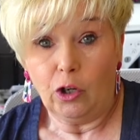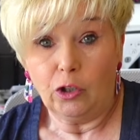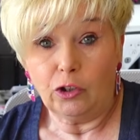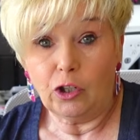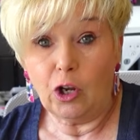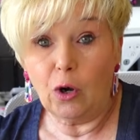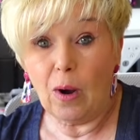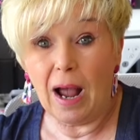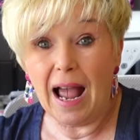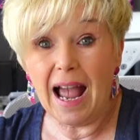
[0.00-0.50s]

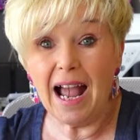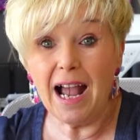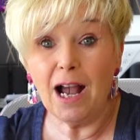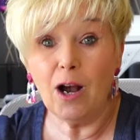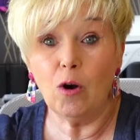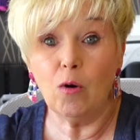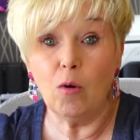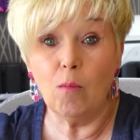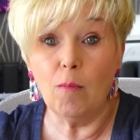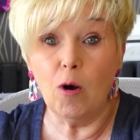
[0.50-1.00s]
So
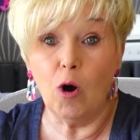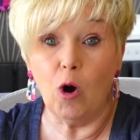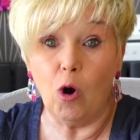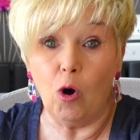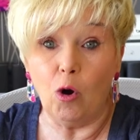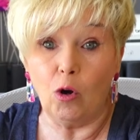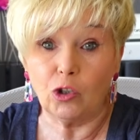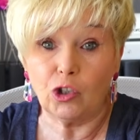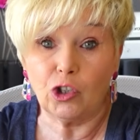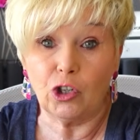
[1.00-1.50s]
how
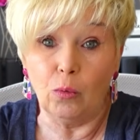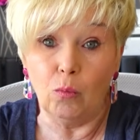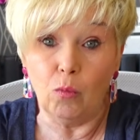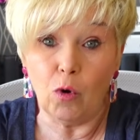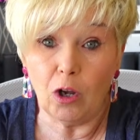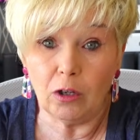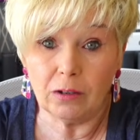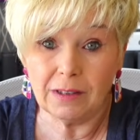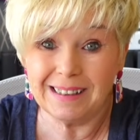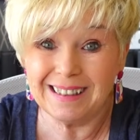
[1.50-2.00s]
much and
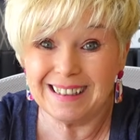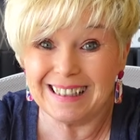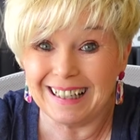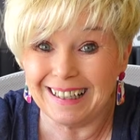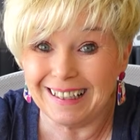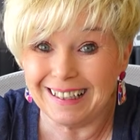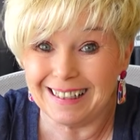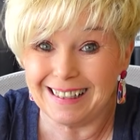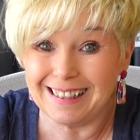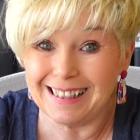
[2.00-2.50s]
what
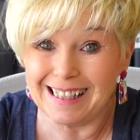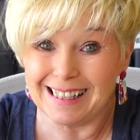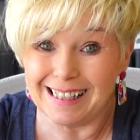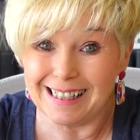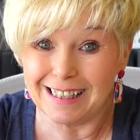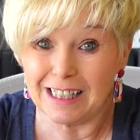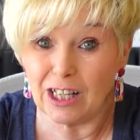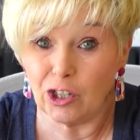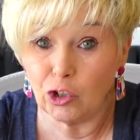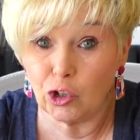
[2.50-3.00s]

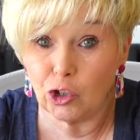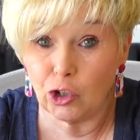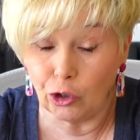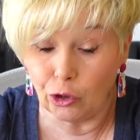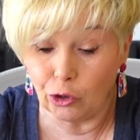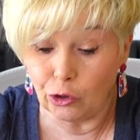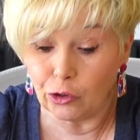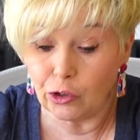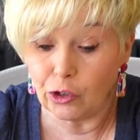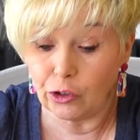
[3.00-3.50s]
sizes
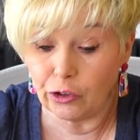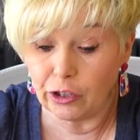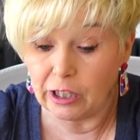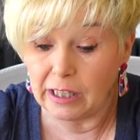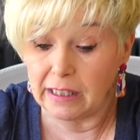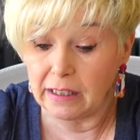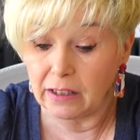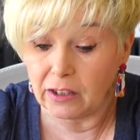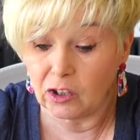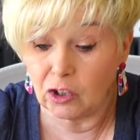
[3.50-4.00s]
does
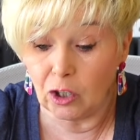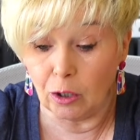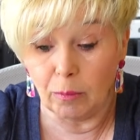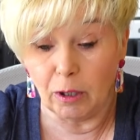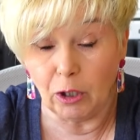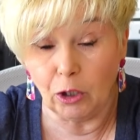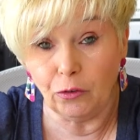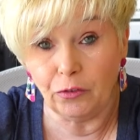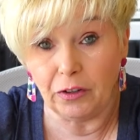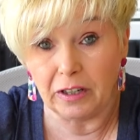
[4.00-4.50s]
the Summer
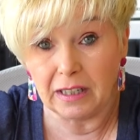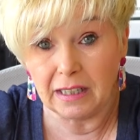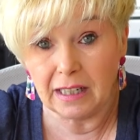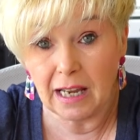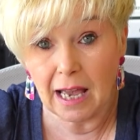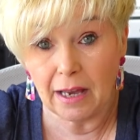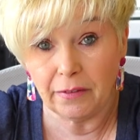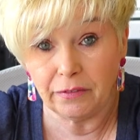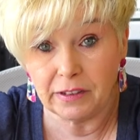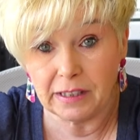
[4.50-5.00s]
Lovin
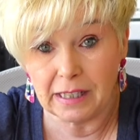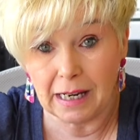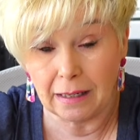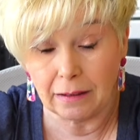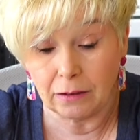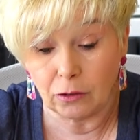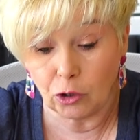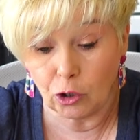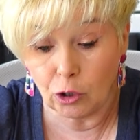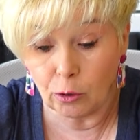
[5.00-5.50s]

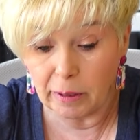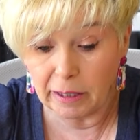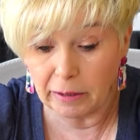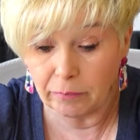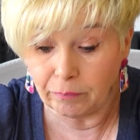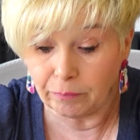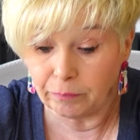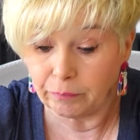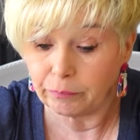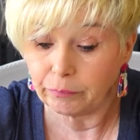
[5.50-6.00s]
Kaftan come
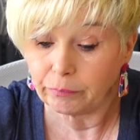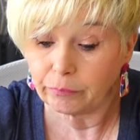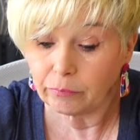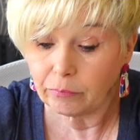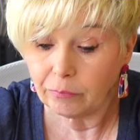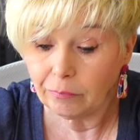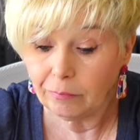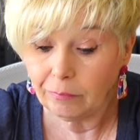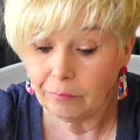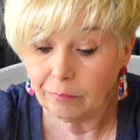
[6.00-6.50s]
in?
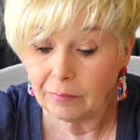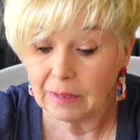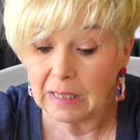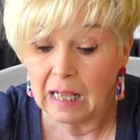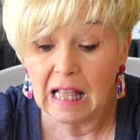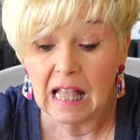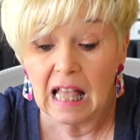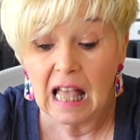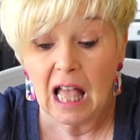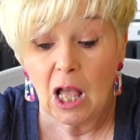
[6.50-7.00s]

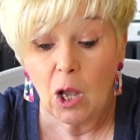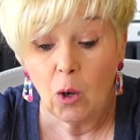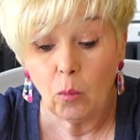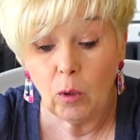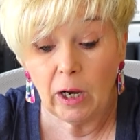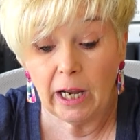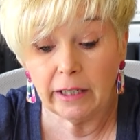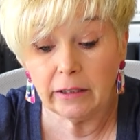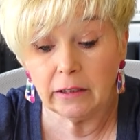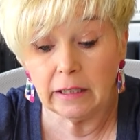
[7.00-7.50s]

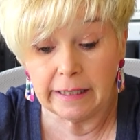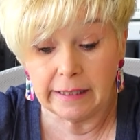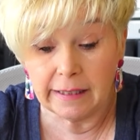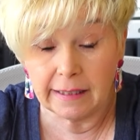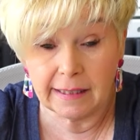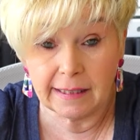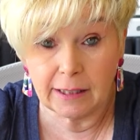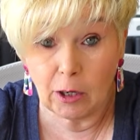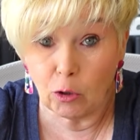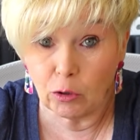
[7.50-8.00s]
Well, it's
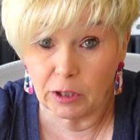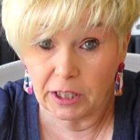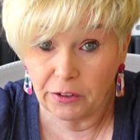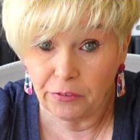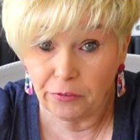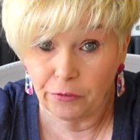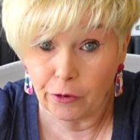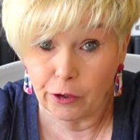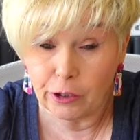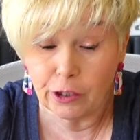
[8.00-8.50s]
So
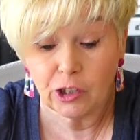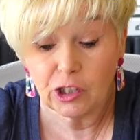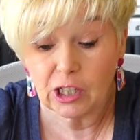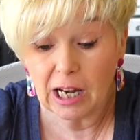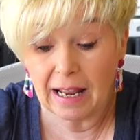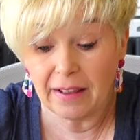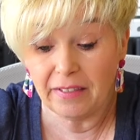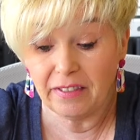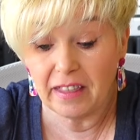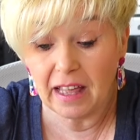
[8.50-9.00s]
Different,
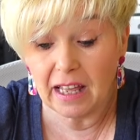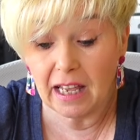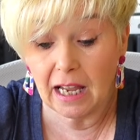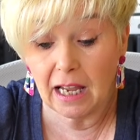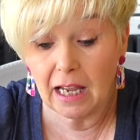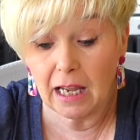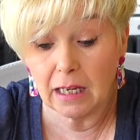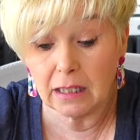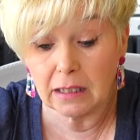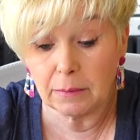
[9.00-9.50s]
and
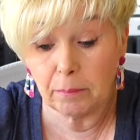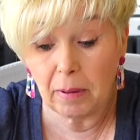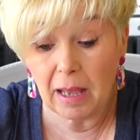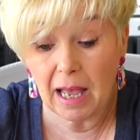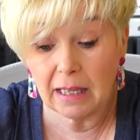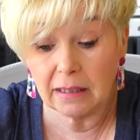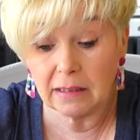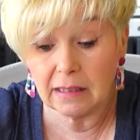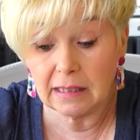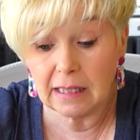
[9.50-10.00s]
their
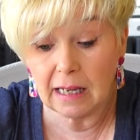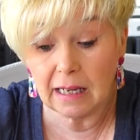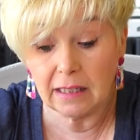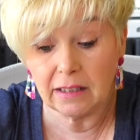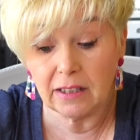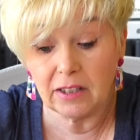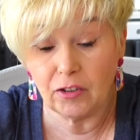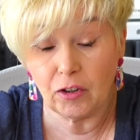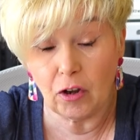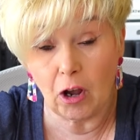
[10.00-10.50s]
pattern
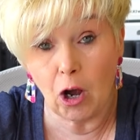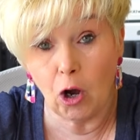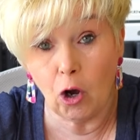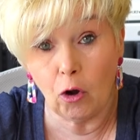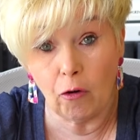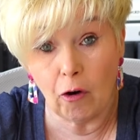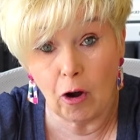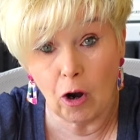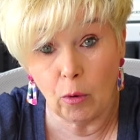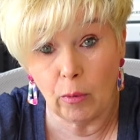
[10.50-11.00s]
sizes
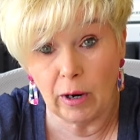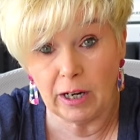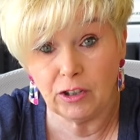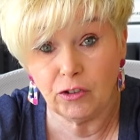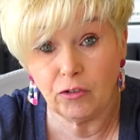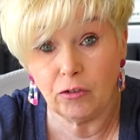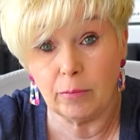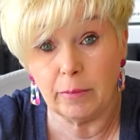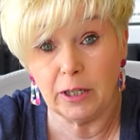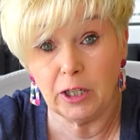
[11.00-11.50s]
are always
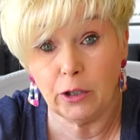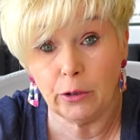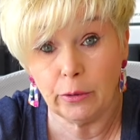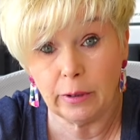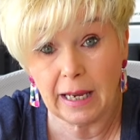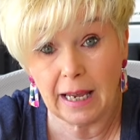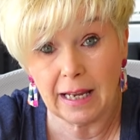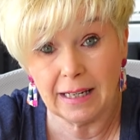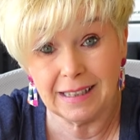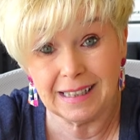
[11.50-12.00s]
from a
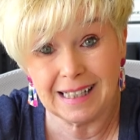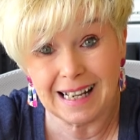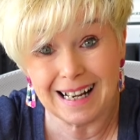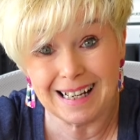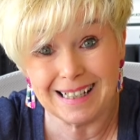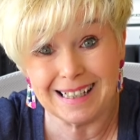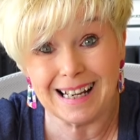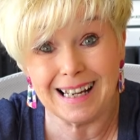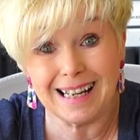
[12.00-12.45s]
UK size